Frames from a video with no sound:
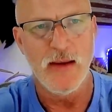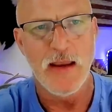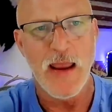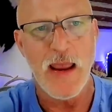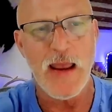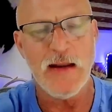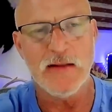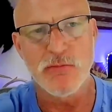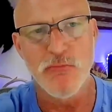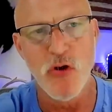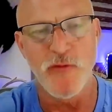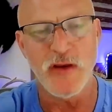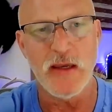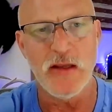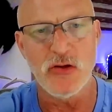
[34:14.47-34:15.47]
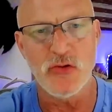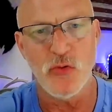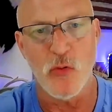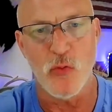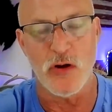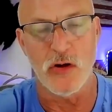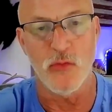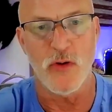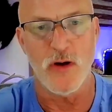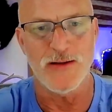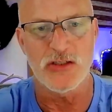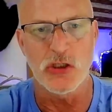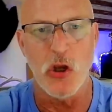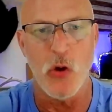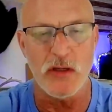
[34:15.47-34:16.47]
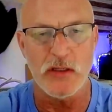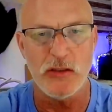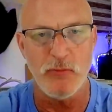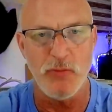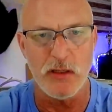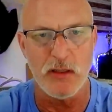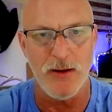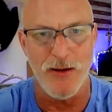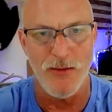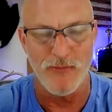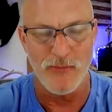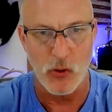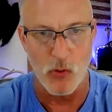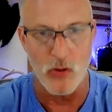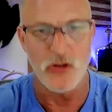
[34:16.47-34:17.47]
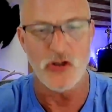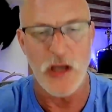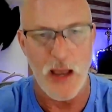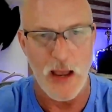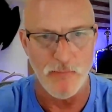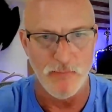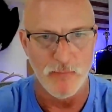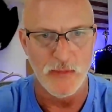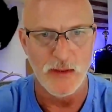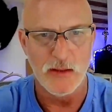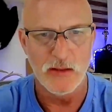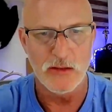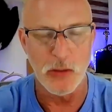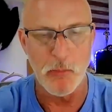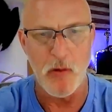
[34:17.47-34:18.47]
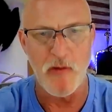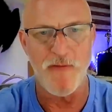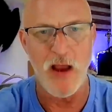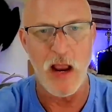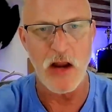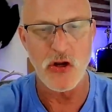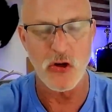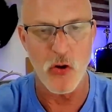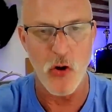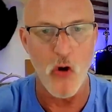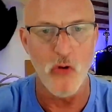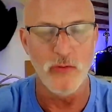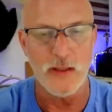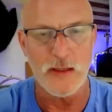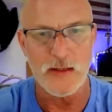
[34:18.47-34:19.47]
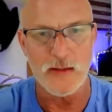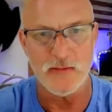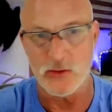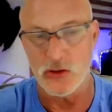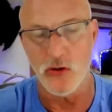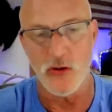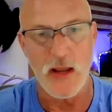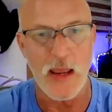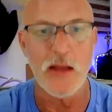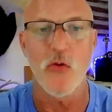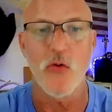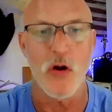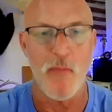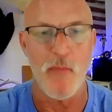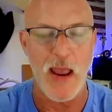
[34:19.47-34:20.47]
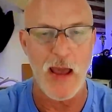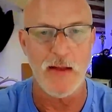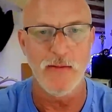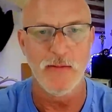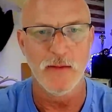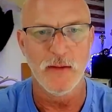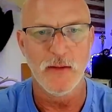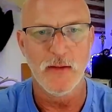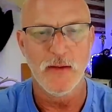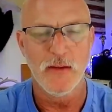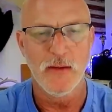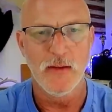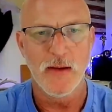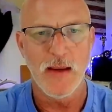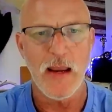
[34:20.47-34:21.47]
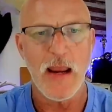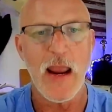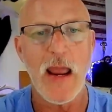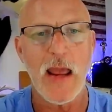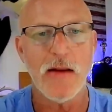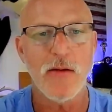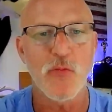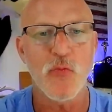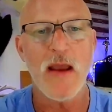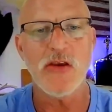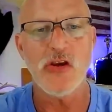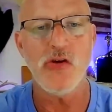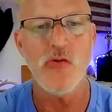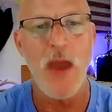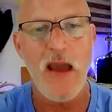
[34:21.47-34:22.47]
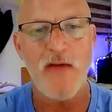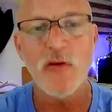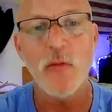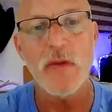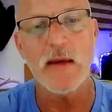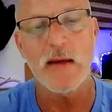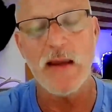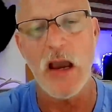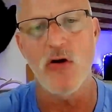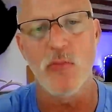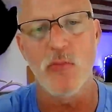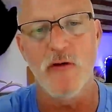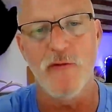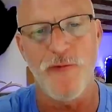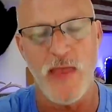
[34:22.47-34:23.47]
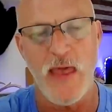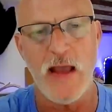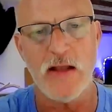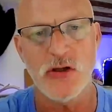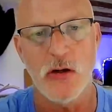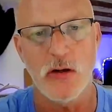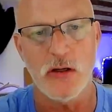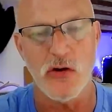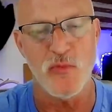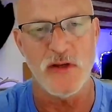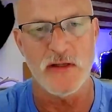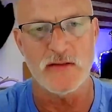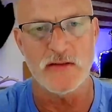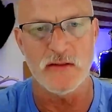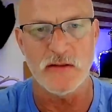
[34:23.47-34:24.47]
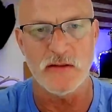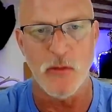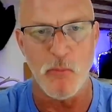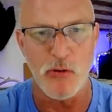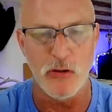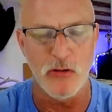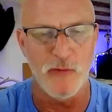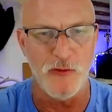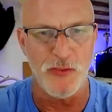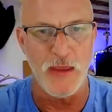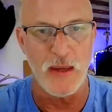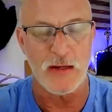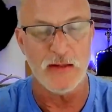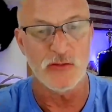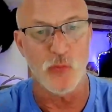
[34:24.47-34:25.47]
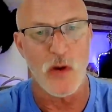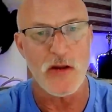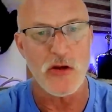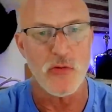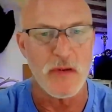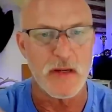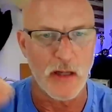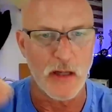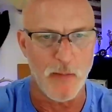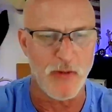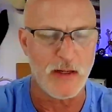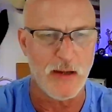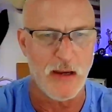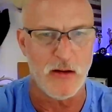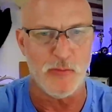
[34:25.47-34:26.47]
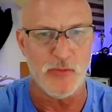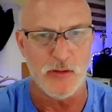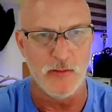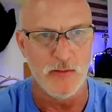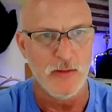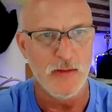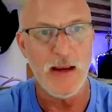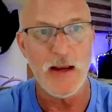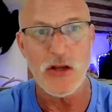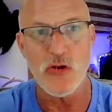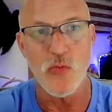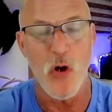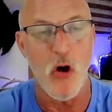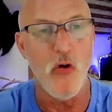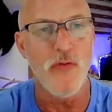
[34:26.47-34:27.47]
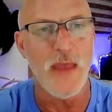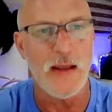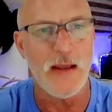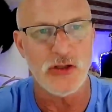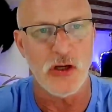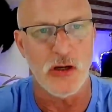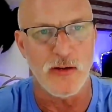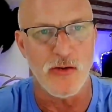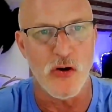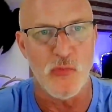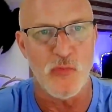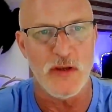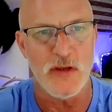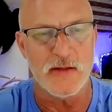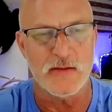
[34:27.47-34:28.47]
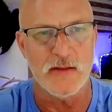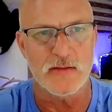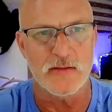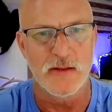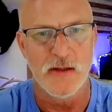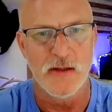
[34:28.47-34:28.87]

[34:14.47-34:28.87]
And it's moving into a world where it's going to become your job to provide your own leads, good and or bad. Yeah. And right, you have to be accountable for that chunk of your business. The beautiful thing is when you become accountable and you own that chunk of your own business,